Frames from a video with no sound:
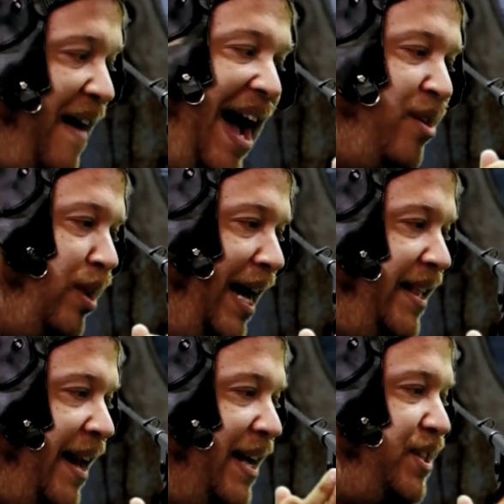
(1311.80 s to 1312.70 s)
I don't
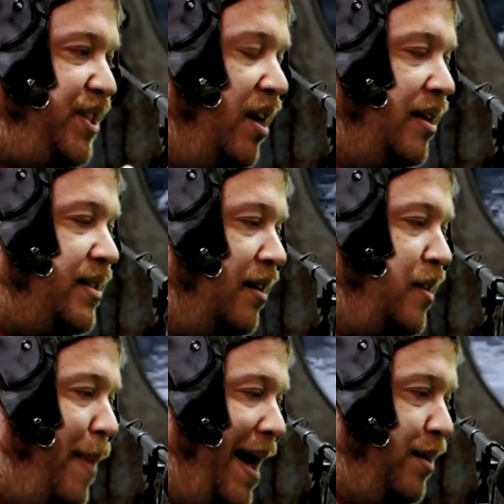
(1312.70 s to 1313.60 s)
like that I sunk, sunk
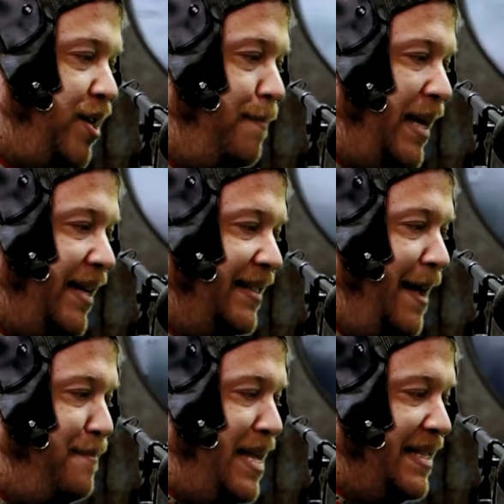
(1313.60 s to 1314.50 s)
the battleship because
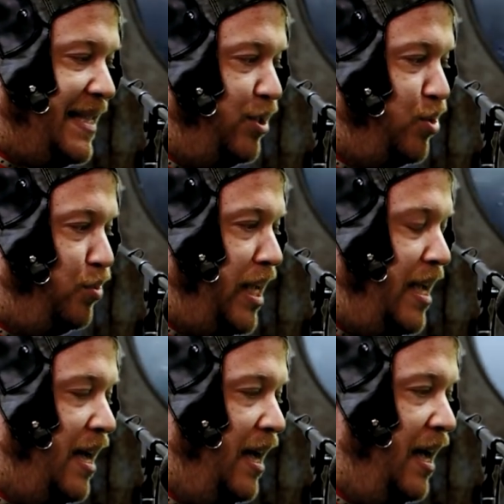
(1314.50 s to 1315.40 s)
that means there's
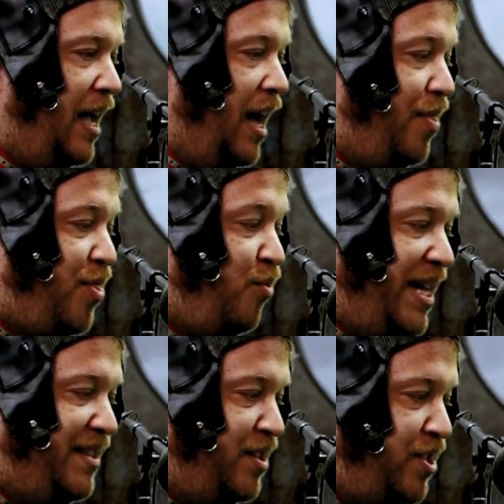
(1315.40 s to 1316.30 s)
only
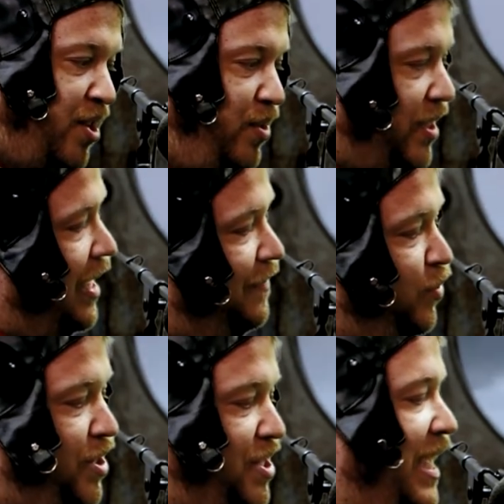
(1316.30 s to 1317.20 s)
threes and twos left,
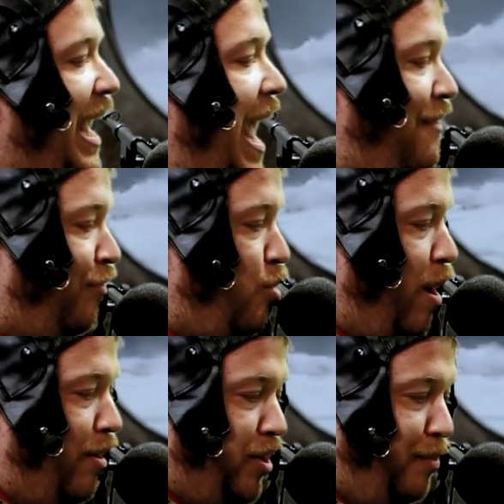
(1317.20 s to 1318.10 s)
which is like
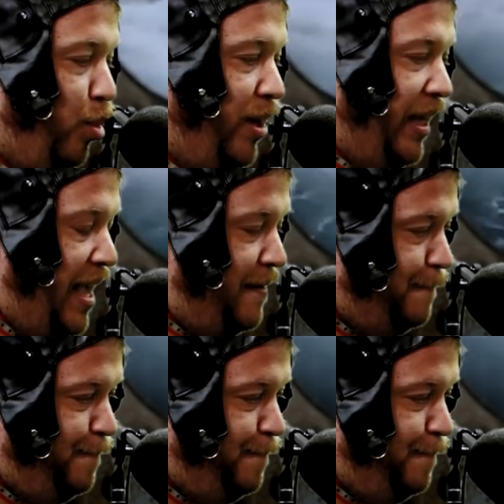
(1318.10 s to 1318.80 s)
everywhere on the board again.